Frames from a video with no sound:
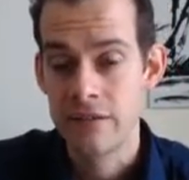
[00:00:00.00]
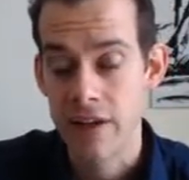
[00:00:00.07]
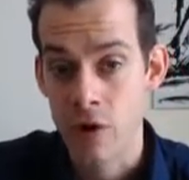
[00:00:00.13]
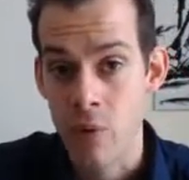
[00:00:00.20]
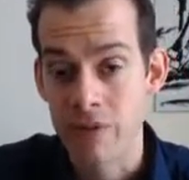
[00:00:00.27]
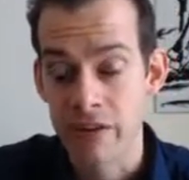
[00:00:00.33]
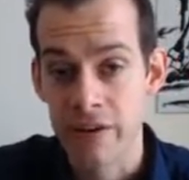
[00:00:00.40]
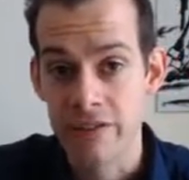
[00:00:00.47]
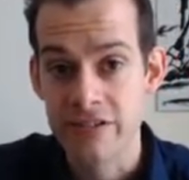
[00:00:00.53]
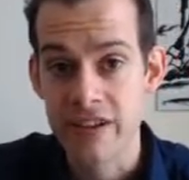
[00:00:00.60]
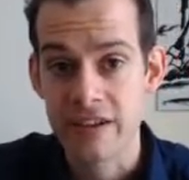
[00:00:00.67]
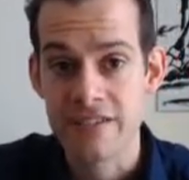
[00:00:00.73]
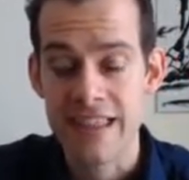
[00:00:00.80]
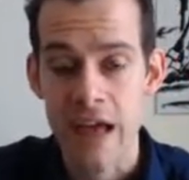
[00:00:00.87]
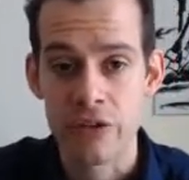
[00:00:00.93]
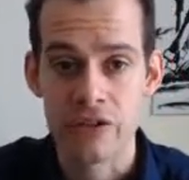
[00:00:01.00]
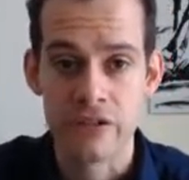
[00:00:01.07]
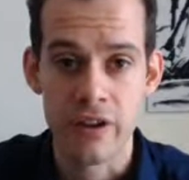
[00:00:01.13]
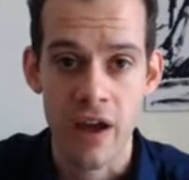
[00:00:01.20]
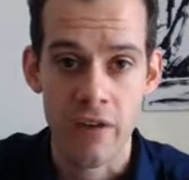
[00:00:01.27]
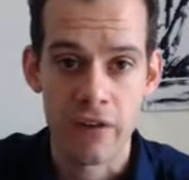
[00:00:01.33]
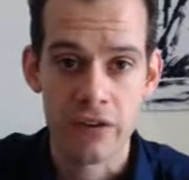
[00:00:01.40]
the equivalent of
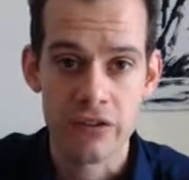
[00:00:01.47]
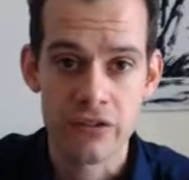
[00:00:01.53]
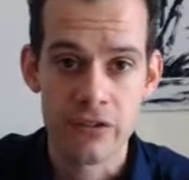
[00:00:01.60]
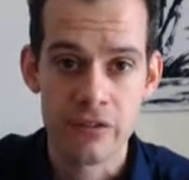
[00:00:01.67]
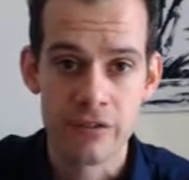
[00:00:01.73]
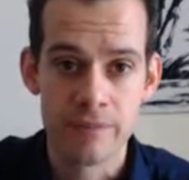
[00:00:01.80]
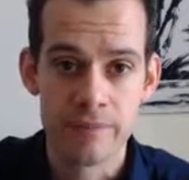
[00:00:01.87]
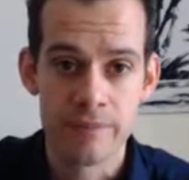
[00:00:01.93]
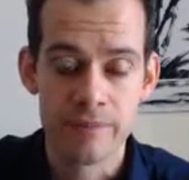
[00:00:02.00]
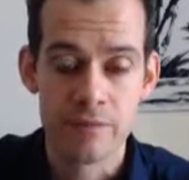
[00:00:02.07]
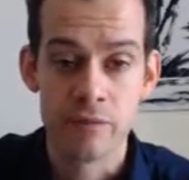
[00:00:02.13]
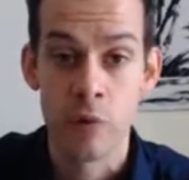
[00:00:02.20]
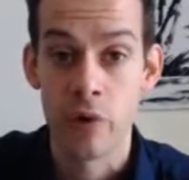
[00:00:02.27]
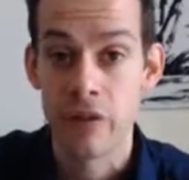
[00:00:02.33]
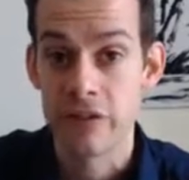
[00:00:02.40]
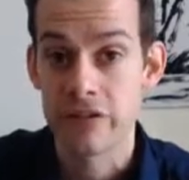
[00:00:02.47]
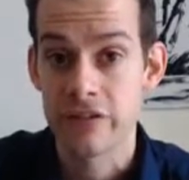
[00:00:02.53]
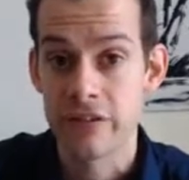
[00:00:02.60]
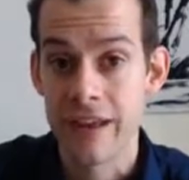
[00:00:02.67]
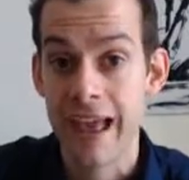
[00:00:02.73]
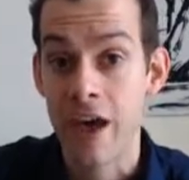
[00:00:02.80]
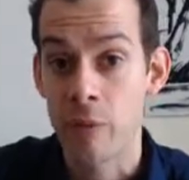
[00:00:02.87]
$6,000 for
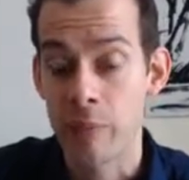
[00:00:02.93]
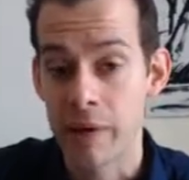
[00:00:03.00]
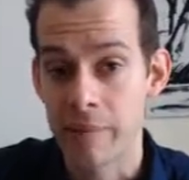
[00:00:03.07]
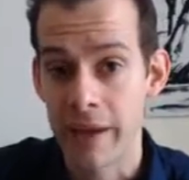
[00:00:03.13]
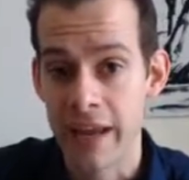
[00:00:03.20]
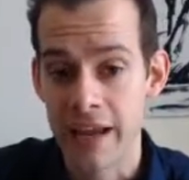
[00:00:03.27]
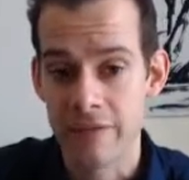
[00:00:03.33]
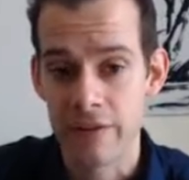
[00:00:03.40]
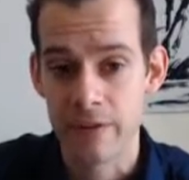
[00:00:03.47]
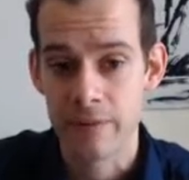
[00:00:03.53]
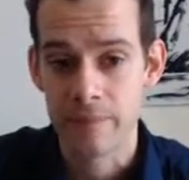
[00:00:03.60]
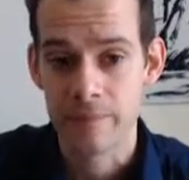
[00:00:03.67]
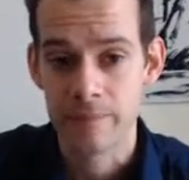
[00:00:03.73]
this helping behavior.